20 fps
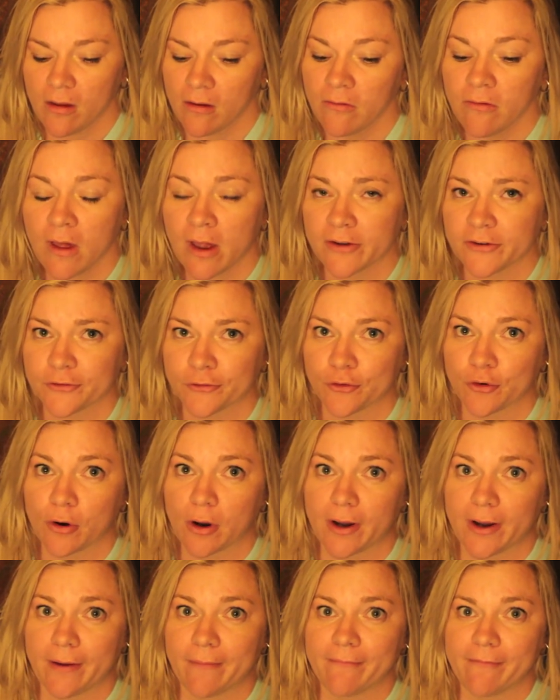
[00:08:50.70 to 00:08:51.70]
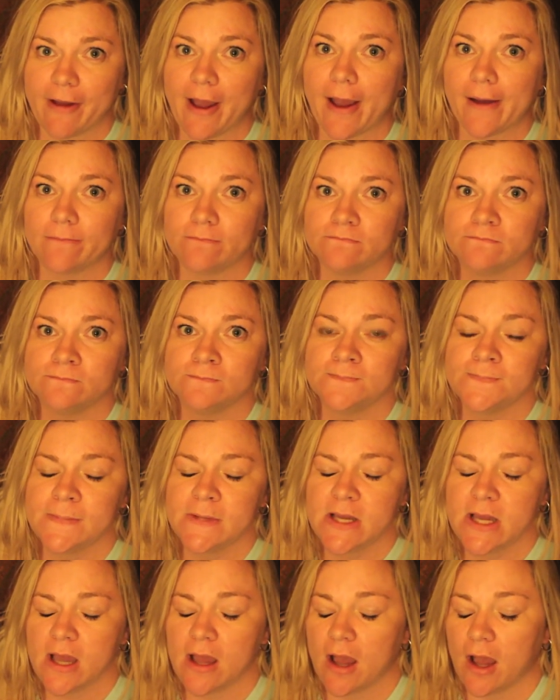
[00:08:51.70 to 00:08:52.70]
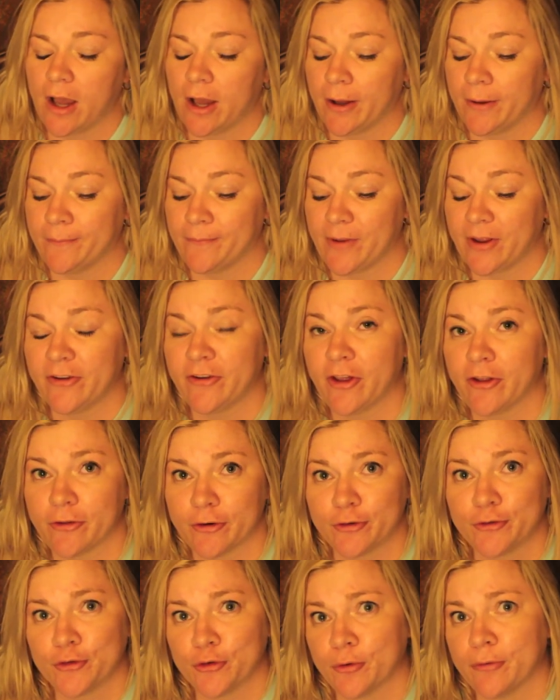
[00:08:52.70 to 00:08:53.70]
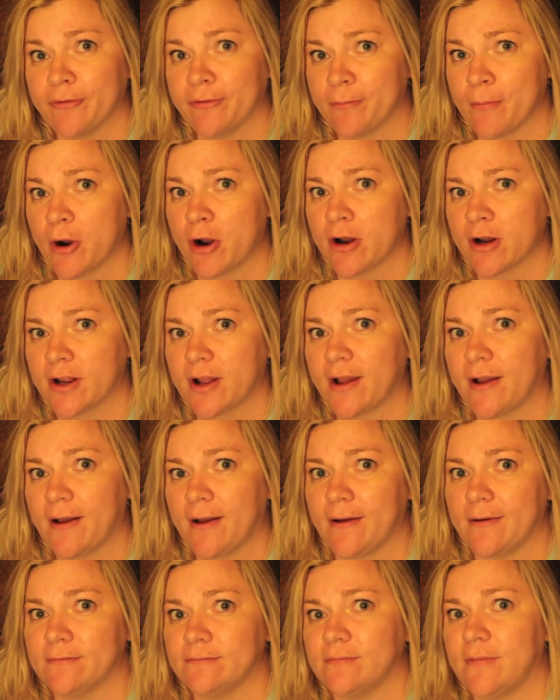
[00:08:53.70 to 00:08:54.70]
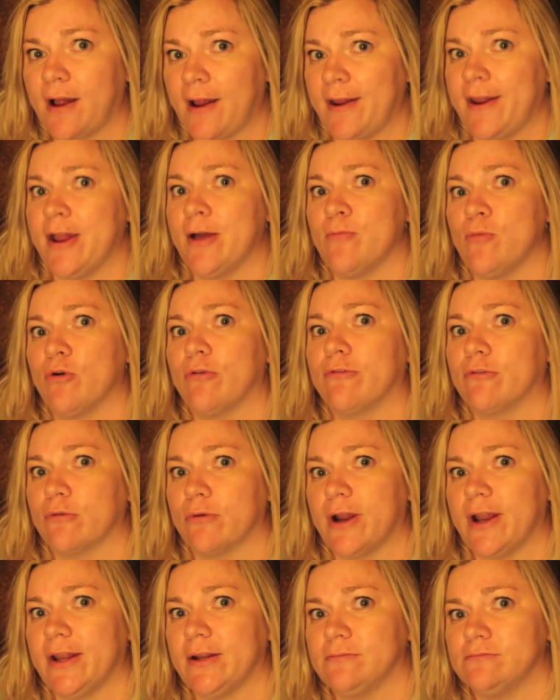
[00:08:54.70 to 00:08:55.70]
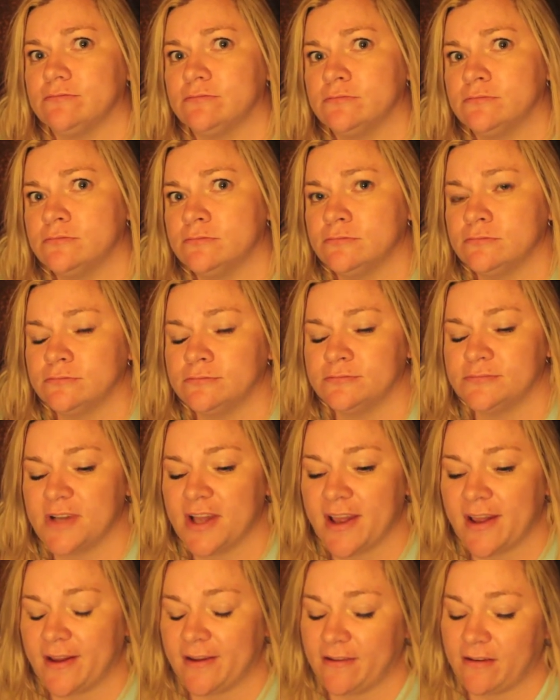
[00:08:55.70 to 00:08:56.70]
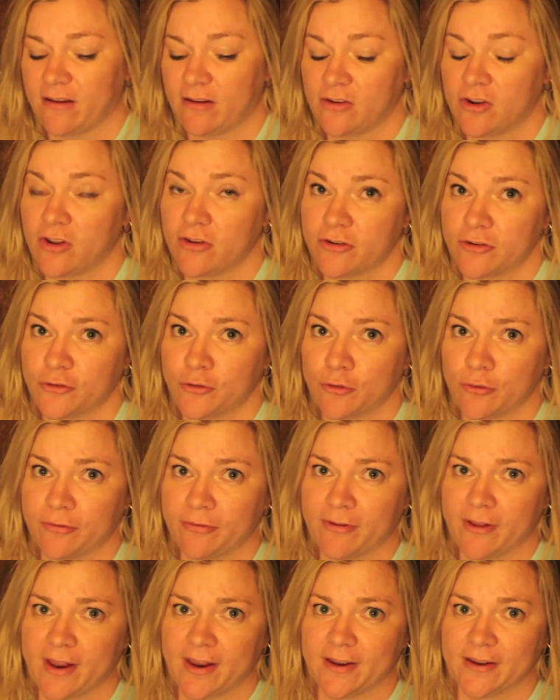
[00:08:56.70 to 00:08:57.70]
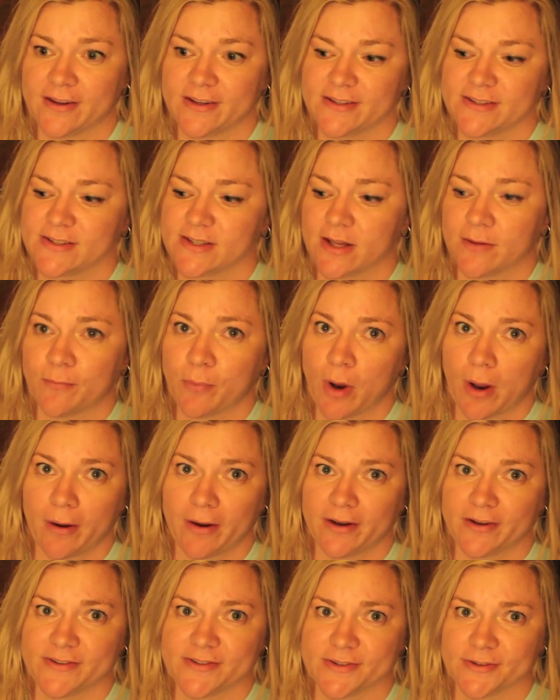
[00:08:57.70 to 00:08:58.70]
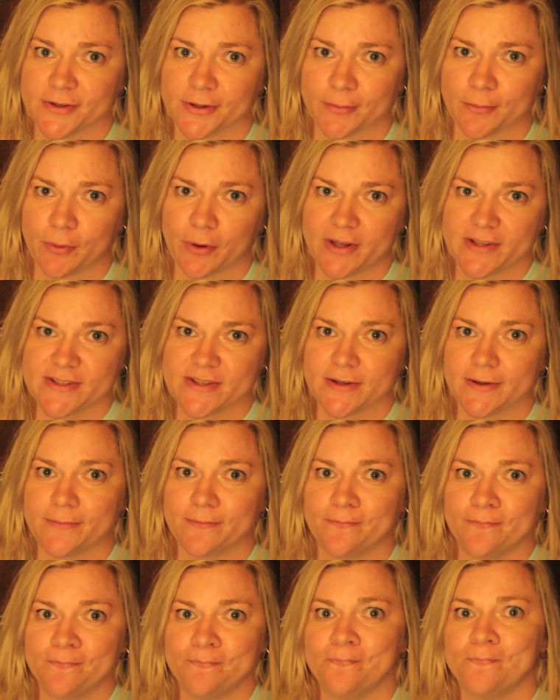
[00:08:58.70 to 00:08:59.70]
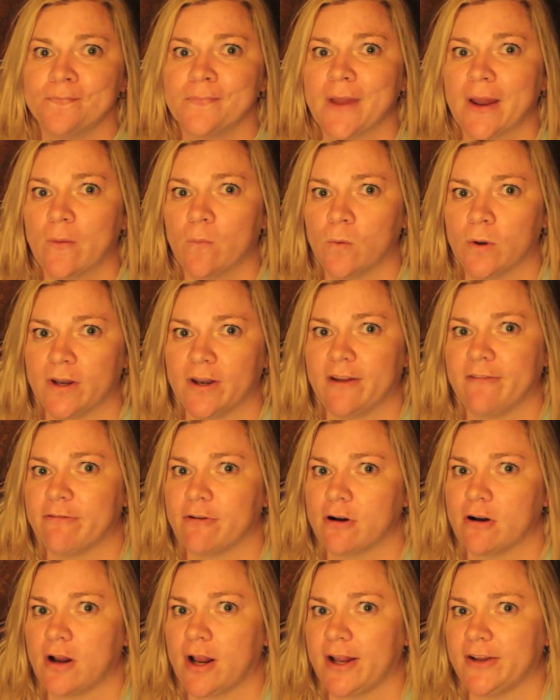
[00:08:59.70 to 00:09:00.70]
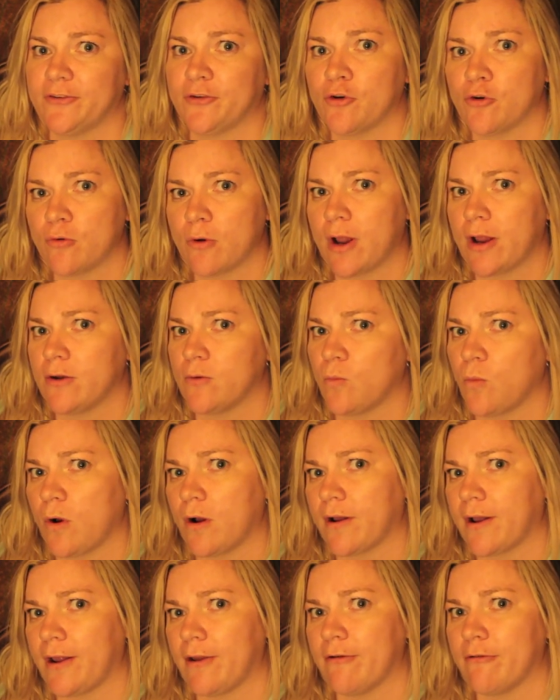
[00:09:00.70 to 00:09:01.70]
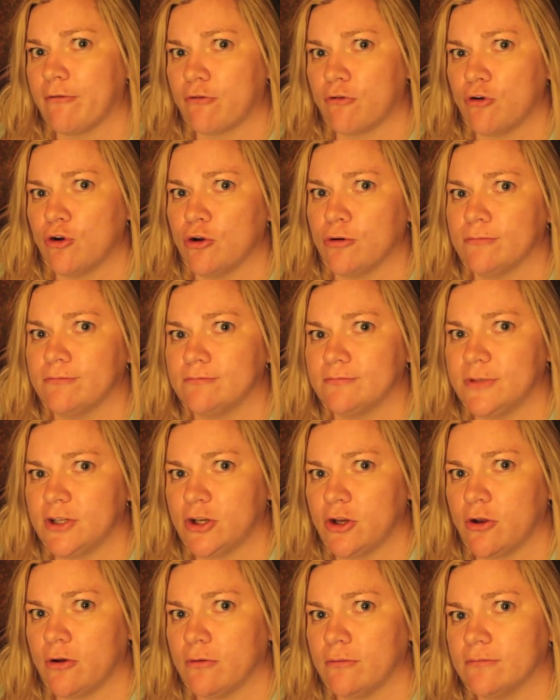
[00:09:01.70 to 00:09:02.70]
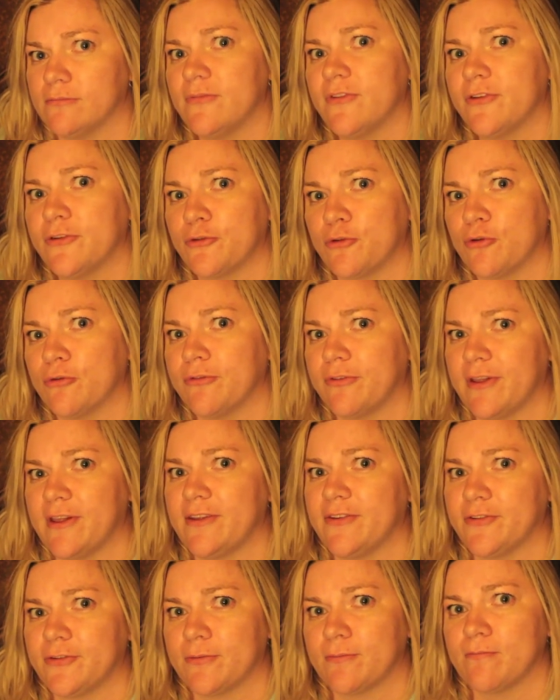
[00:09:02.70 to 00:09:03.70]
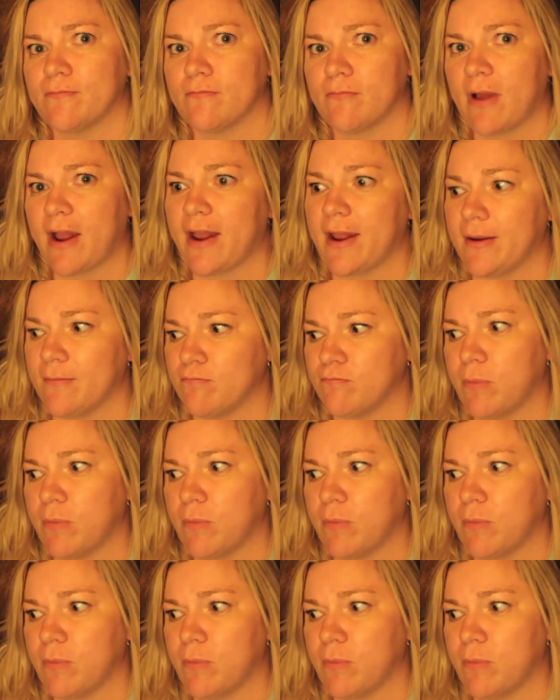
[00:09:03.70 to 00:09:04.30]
And that's true, I am fat. Another truth mark, I am overweight. And another true thing is, it probably doesn't look pleasant whenever I turn around and walk out of a room. You know, the truth is, my